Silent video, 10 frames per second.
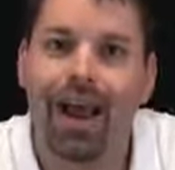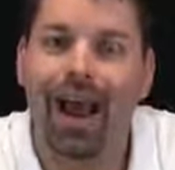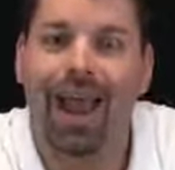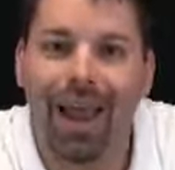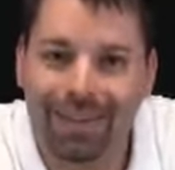
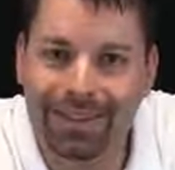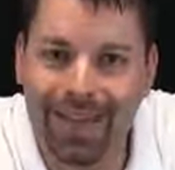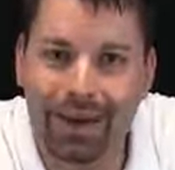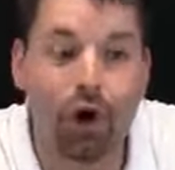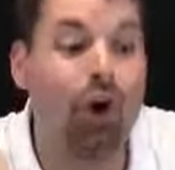I had to
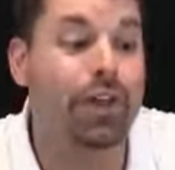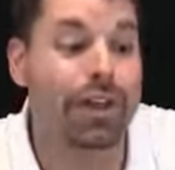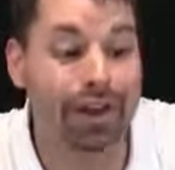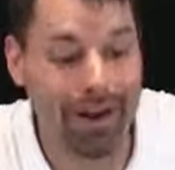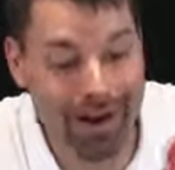take all
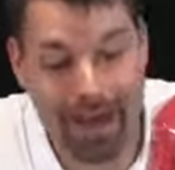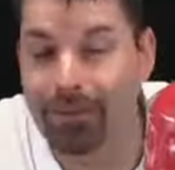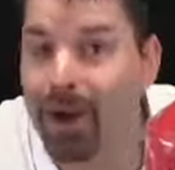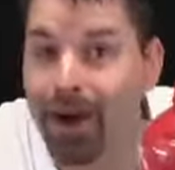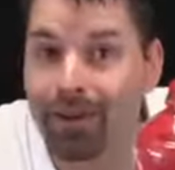the air out of
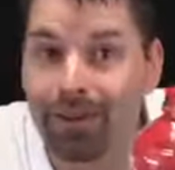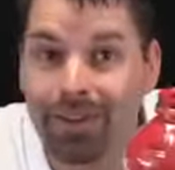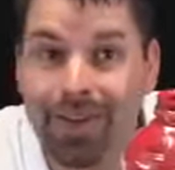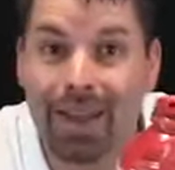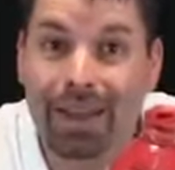that bottle,
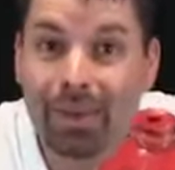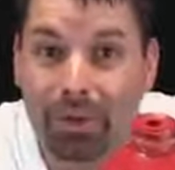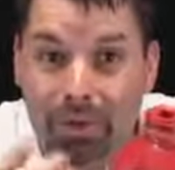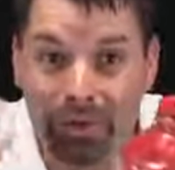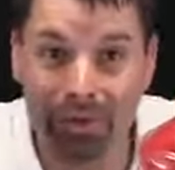and the
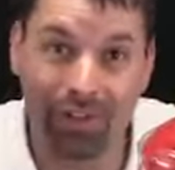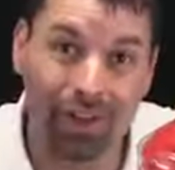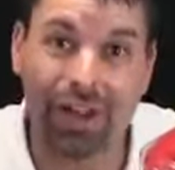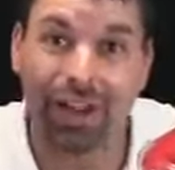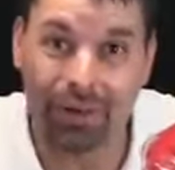balloon
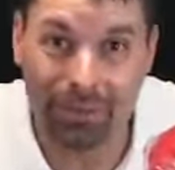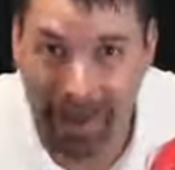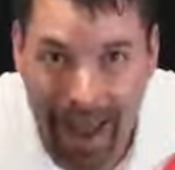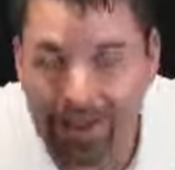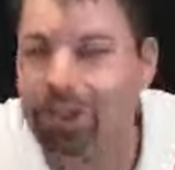looked like it was
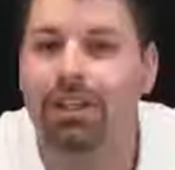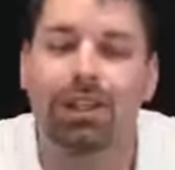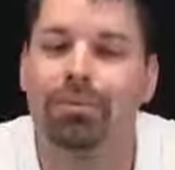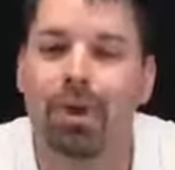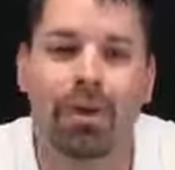
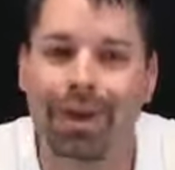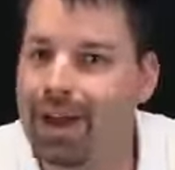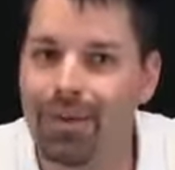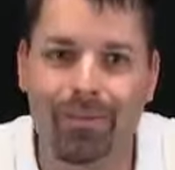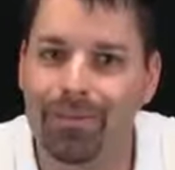magically blowing
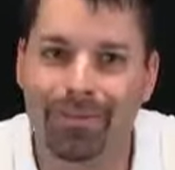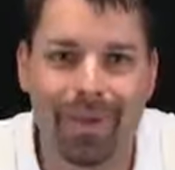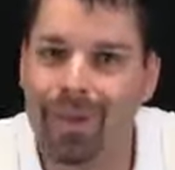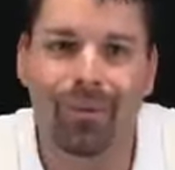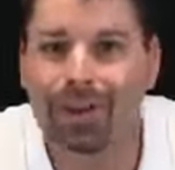up.
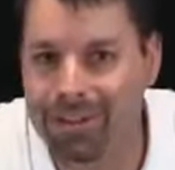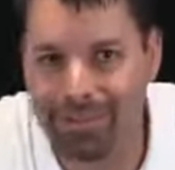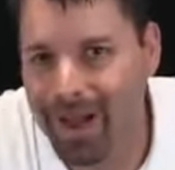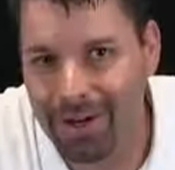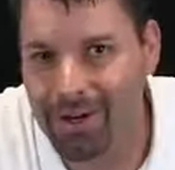It
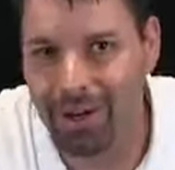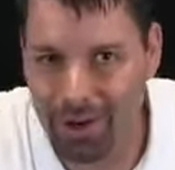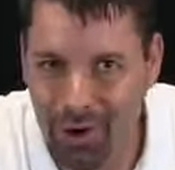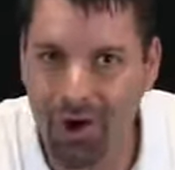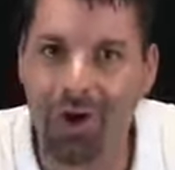wasn't magic
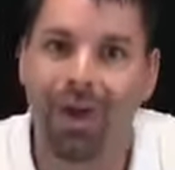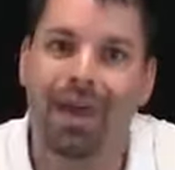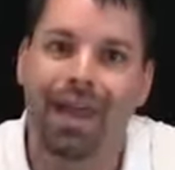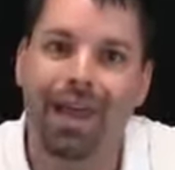at all.